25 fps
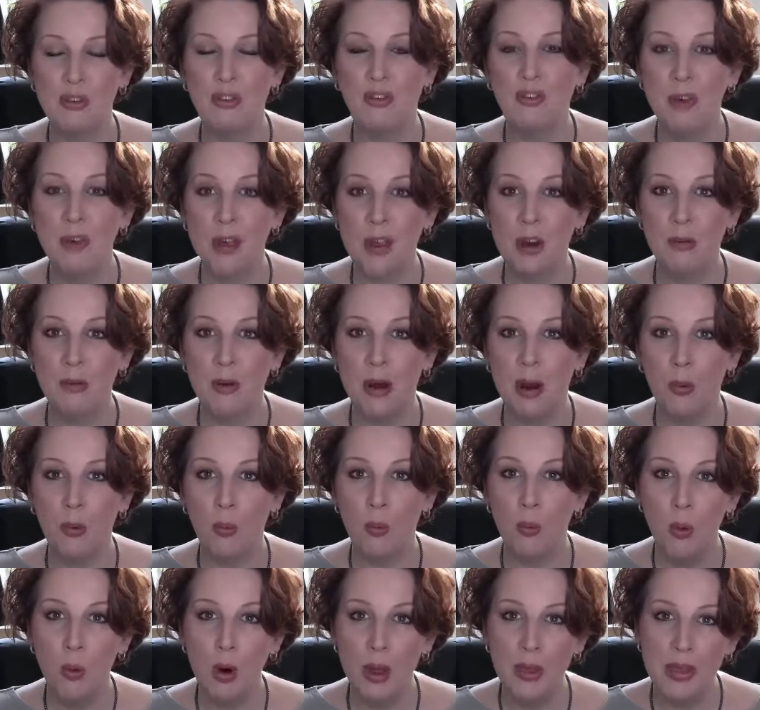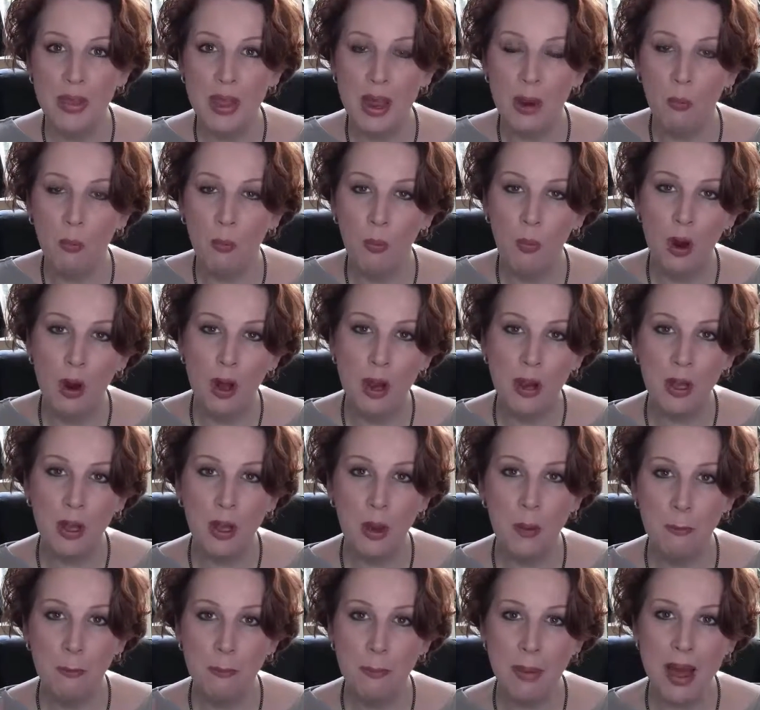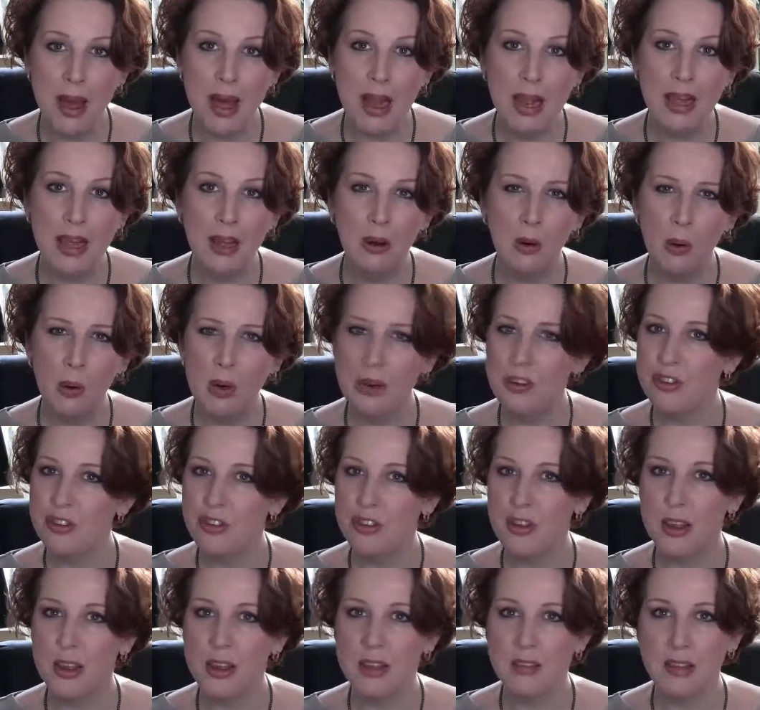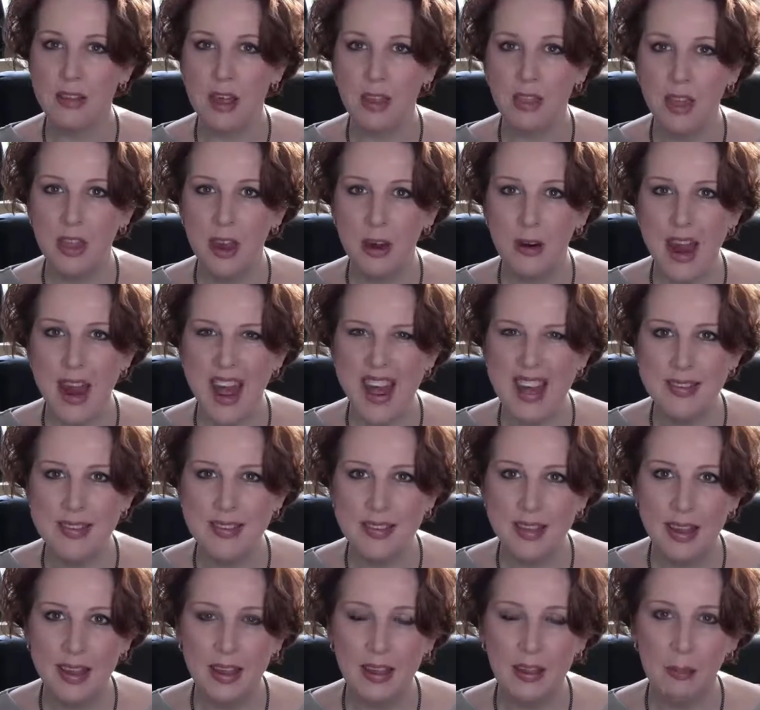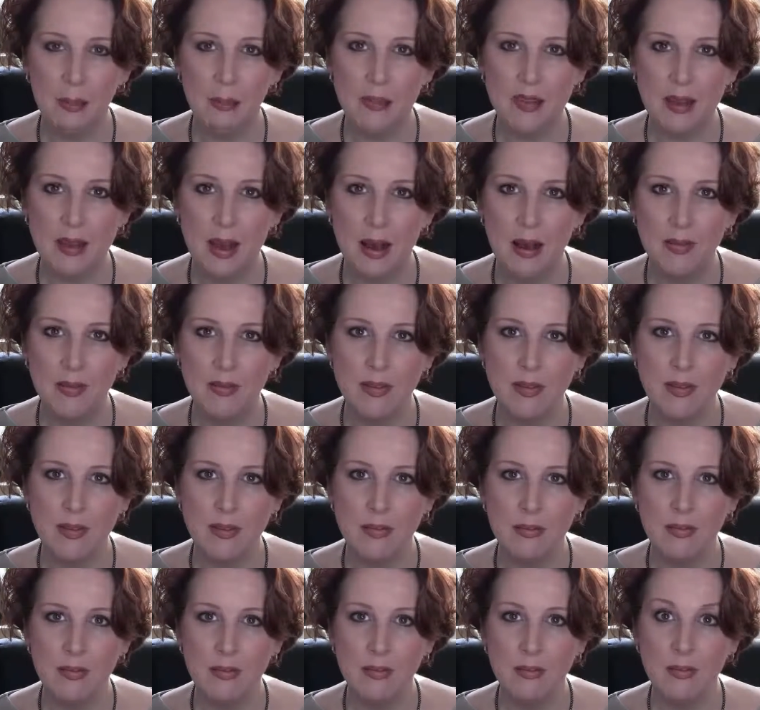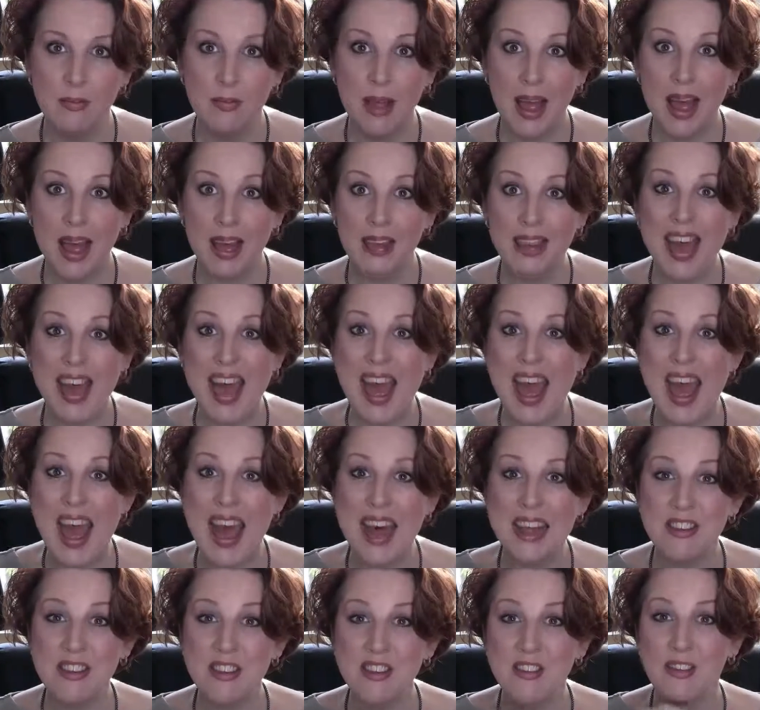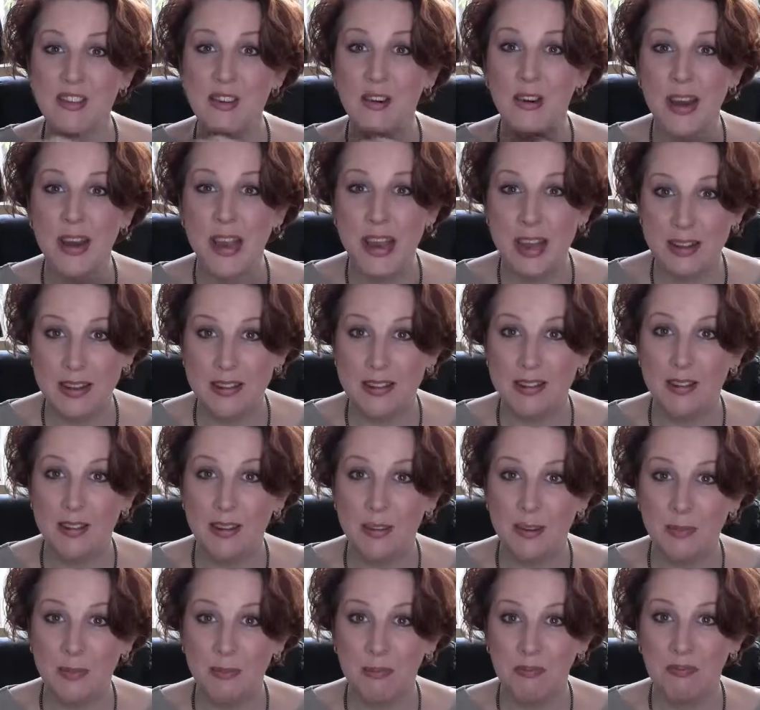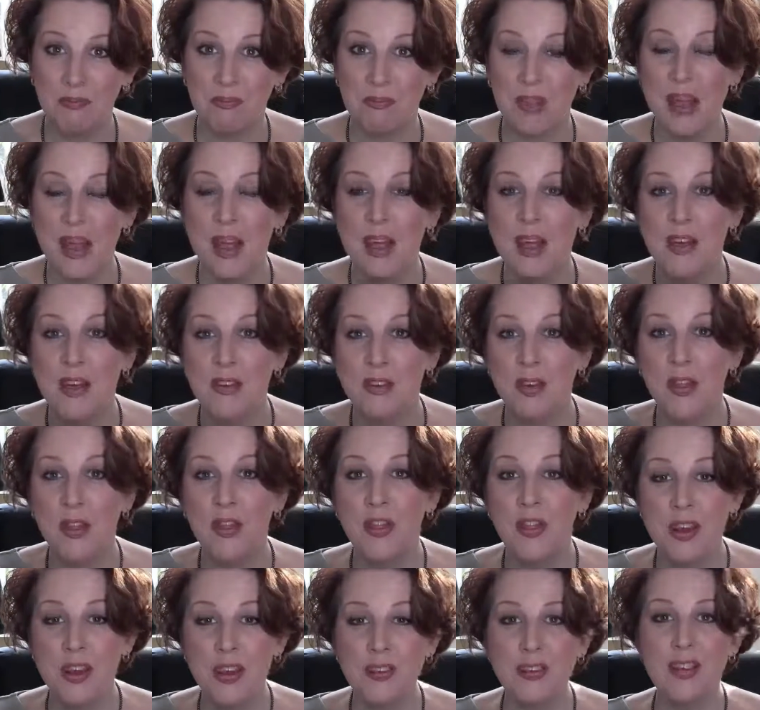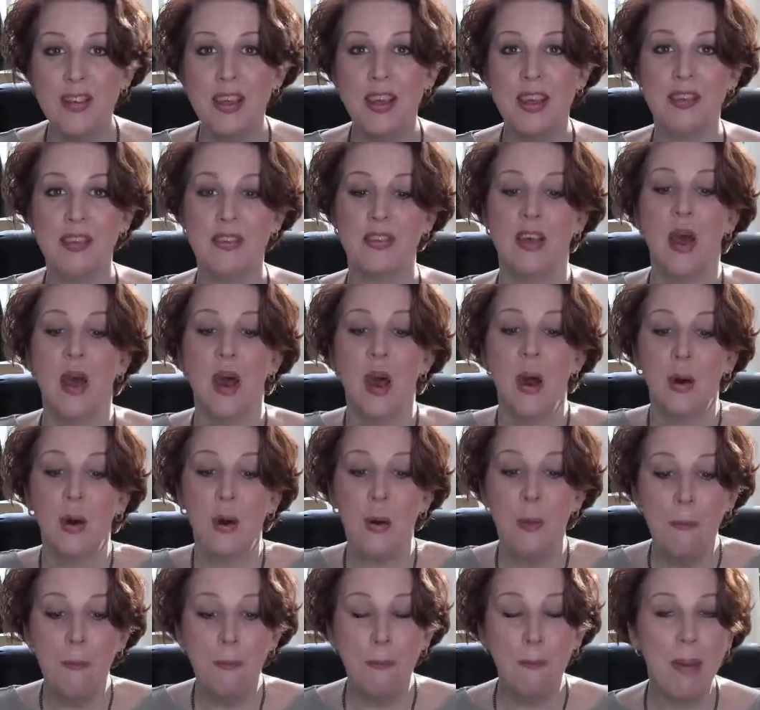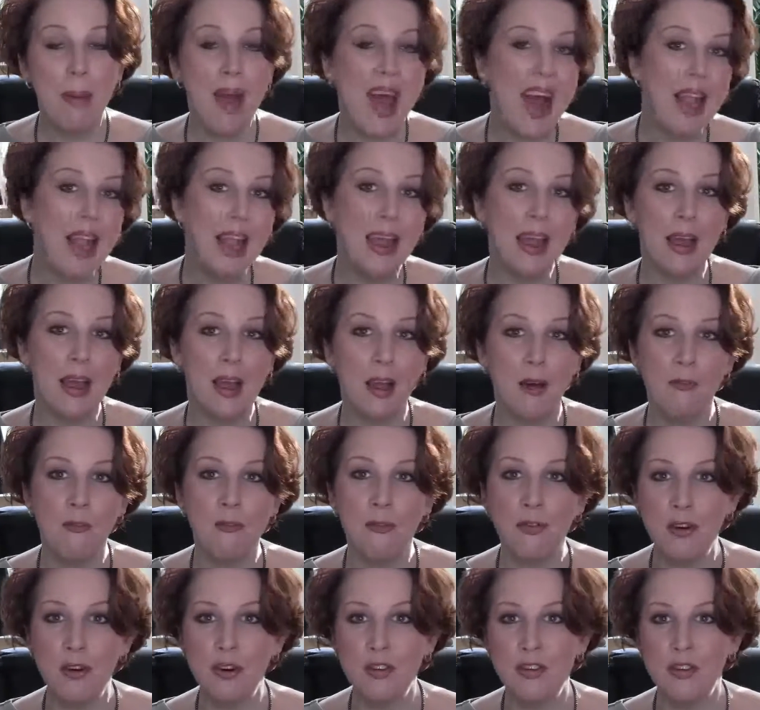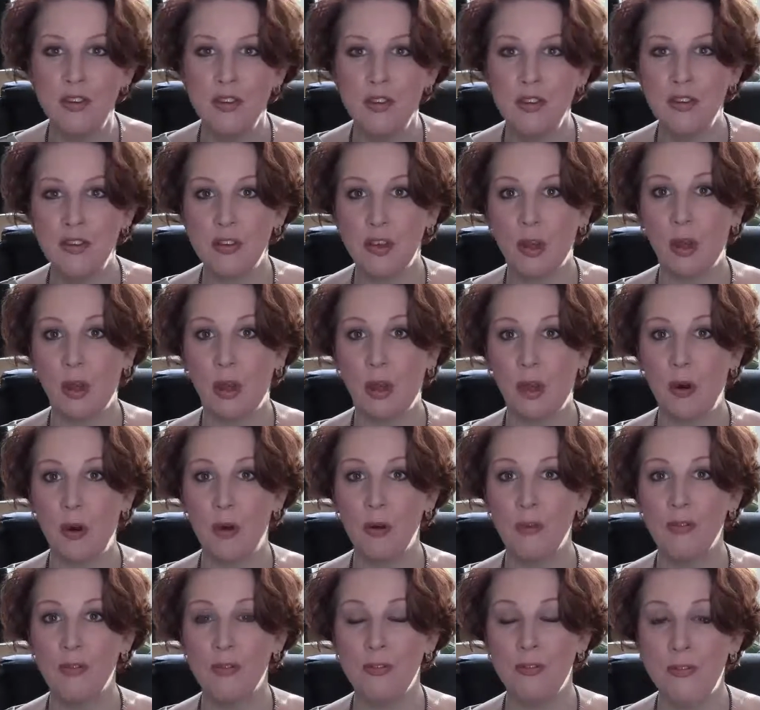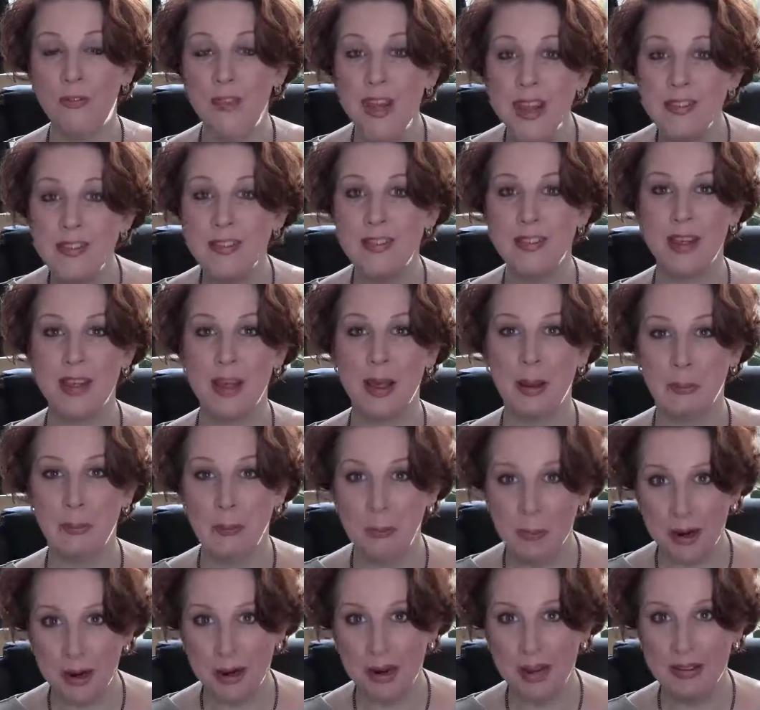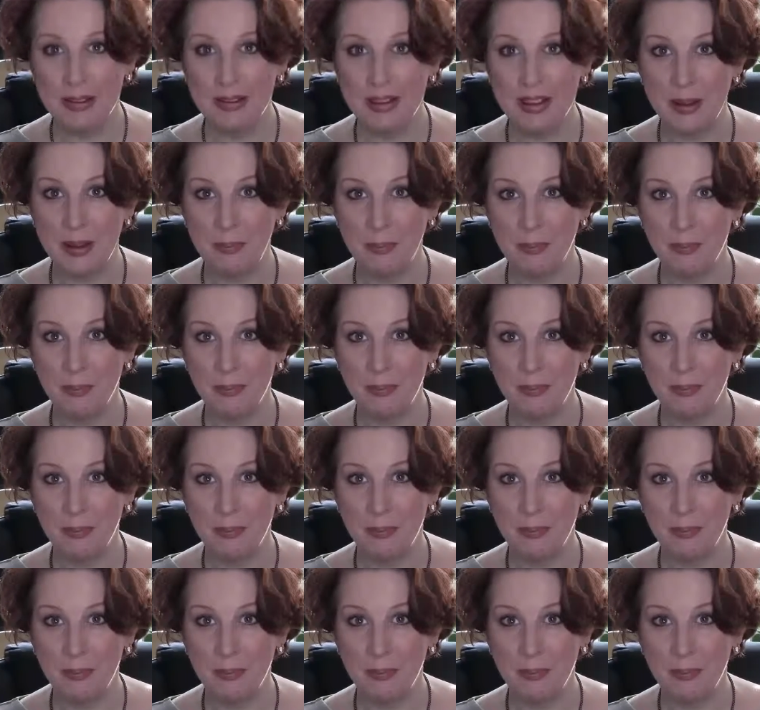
figure out what that one compelling question is that they're asking themselves and answer it. So this is compelling versus convincing marketing.